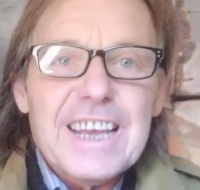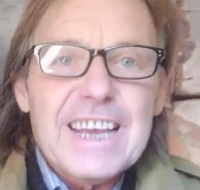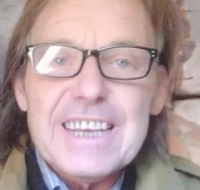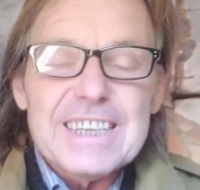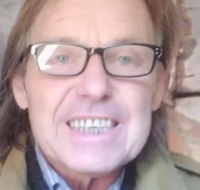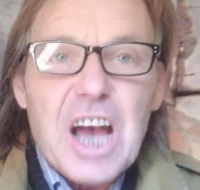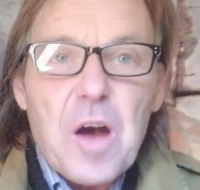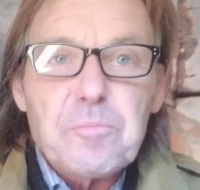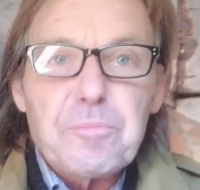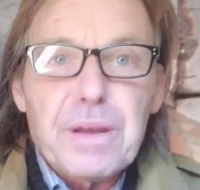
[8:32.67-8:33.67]

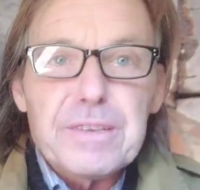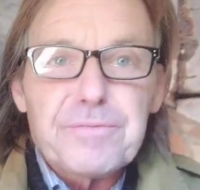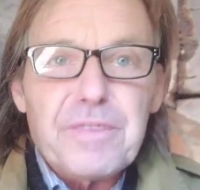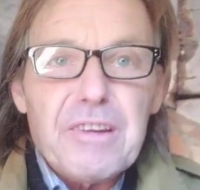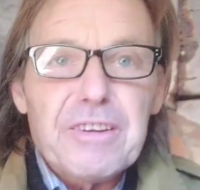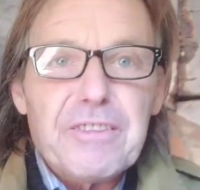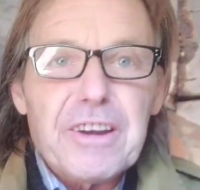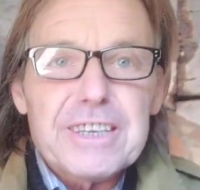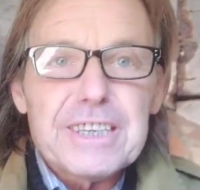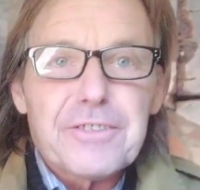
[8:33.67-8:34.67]
It's very,
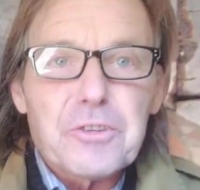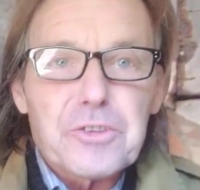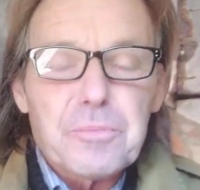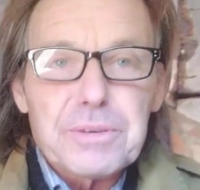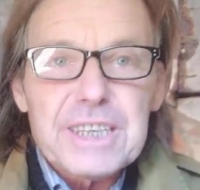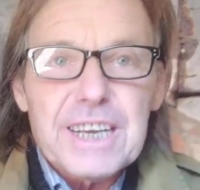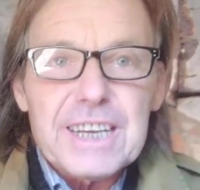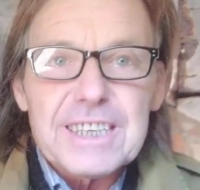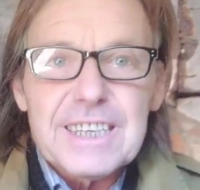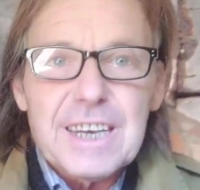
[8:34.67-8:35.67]
very difficult to
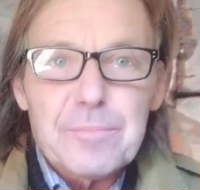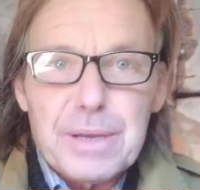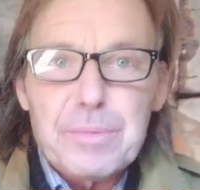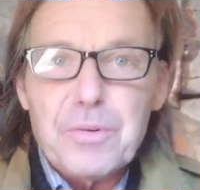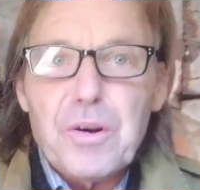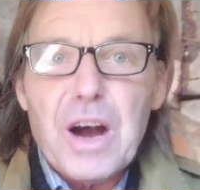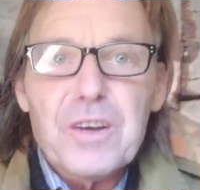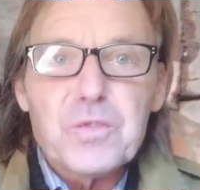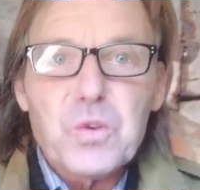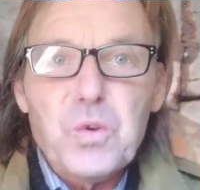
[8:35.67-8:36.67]
predict, and people
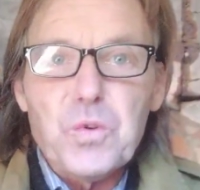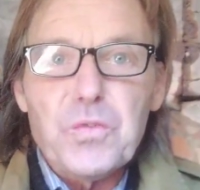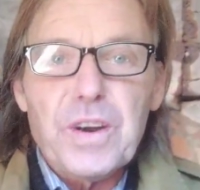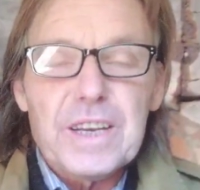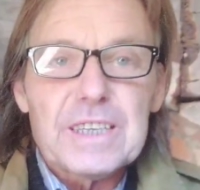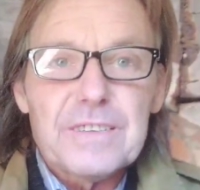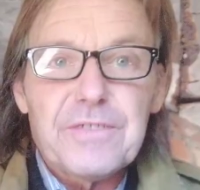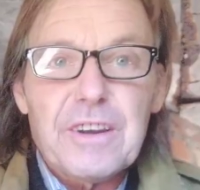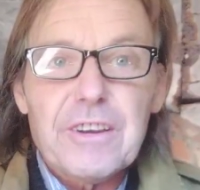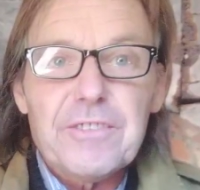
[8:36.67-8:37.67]
do find it
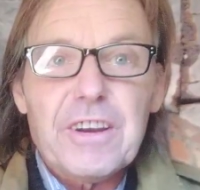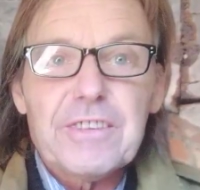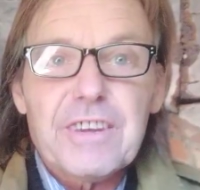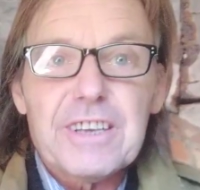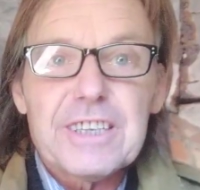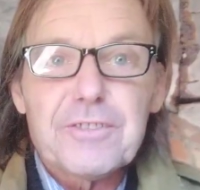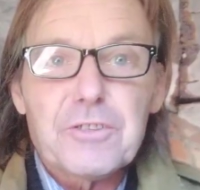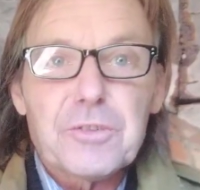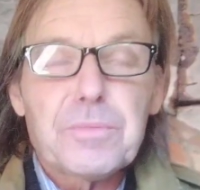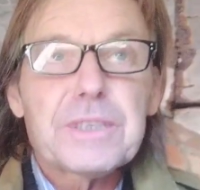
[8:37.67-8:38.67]
very, very, very
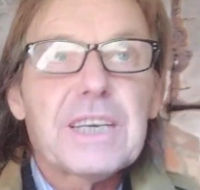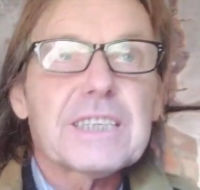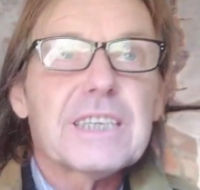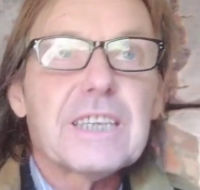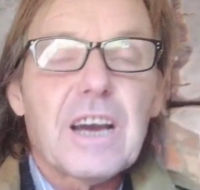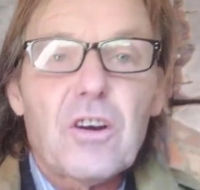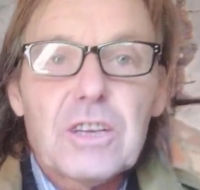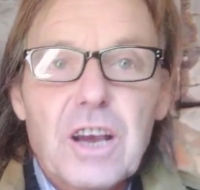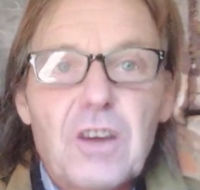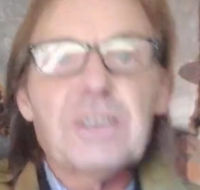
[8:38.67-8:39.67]
difficult to predict. And
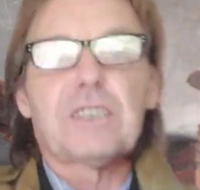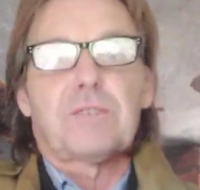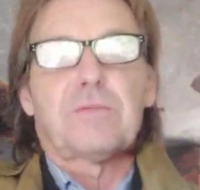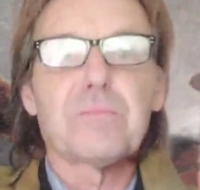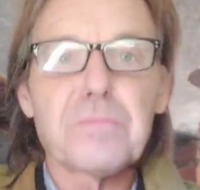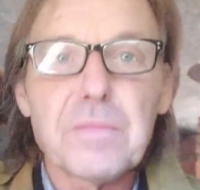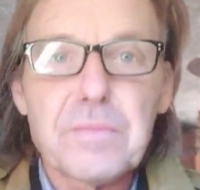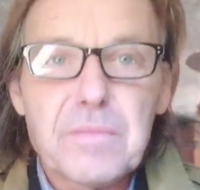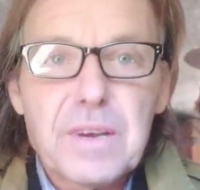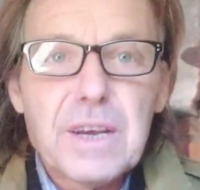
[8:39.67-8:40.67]
honest
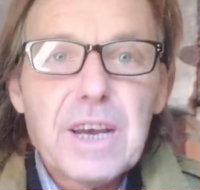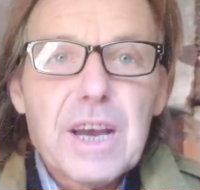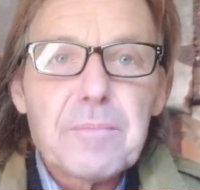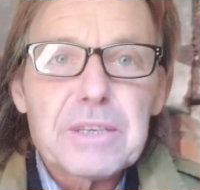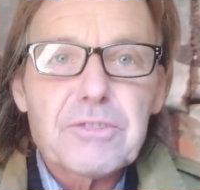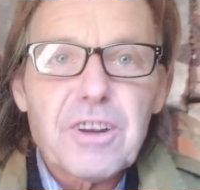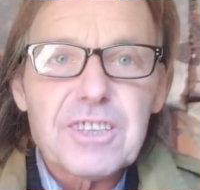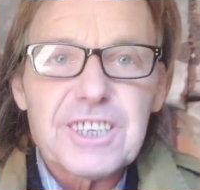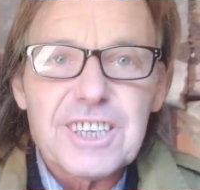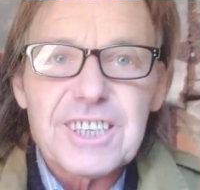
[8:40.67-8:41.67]

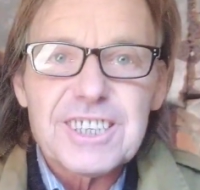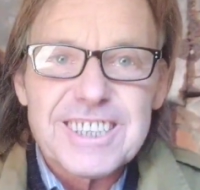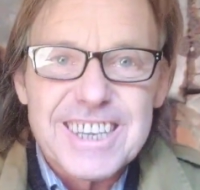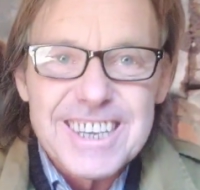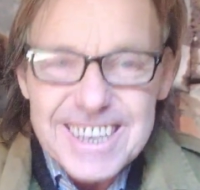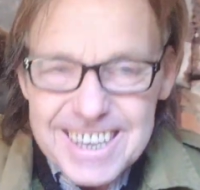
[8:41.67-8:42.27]
meteorologists